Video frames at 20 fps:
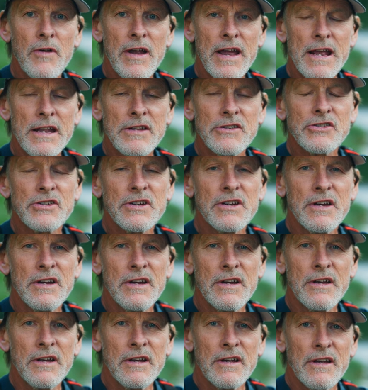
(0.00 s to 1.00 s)
range.
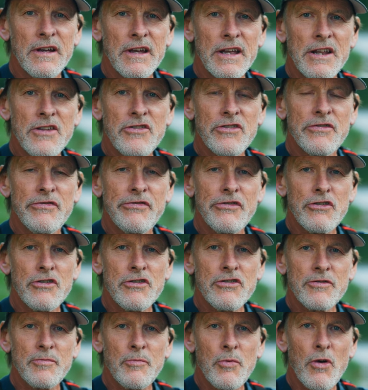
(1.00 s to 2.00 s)
It is the
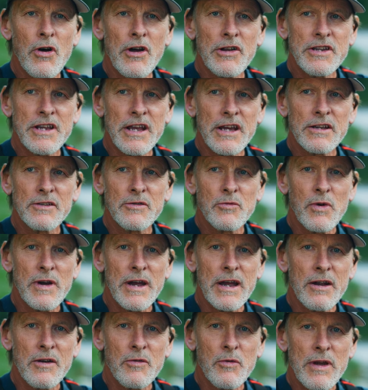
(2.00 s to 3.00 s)
first project
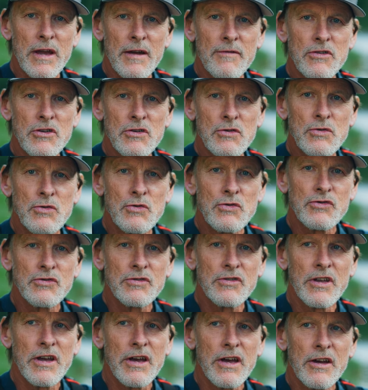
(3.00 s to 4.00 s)
where we have
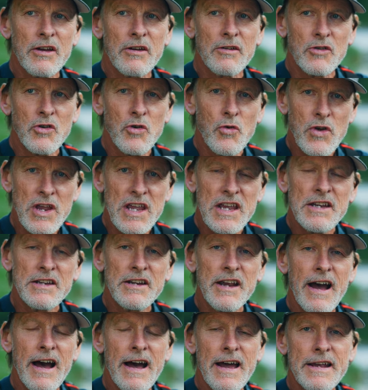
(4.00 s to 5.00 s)
used uh,
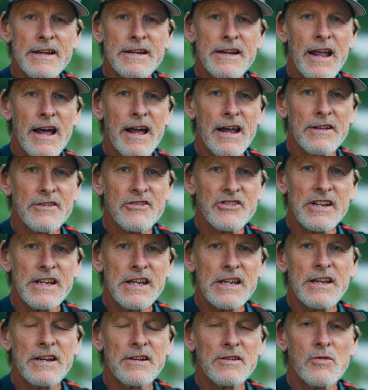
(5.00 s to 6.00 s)
green guidelines
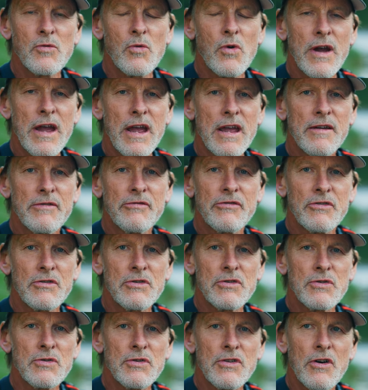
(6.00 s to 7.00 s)
leading the way
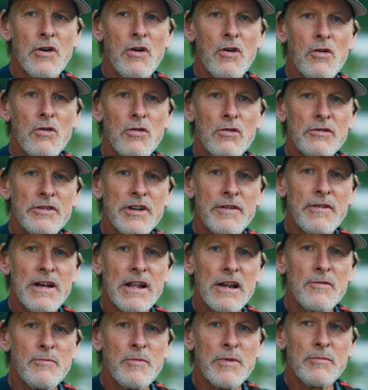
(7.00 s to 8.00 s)
through the whole
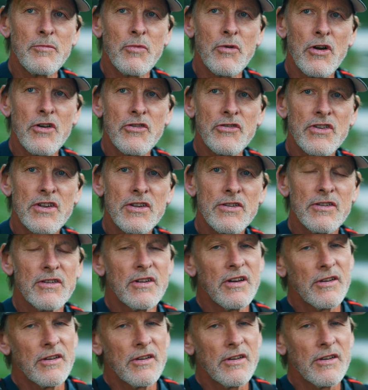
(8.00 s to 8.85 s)
development process,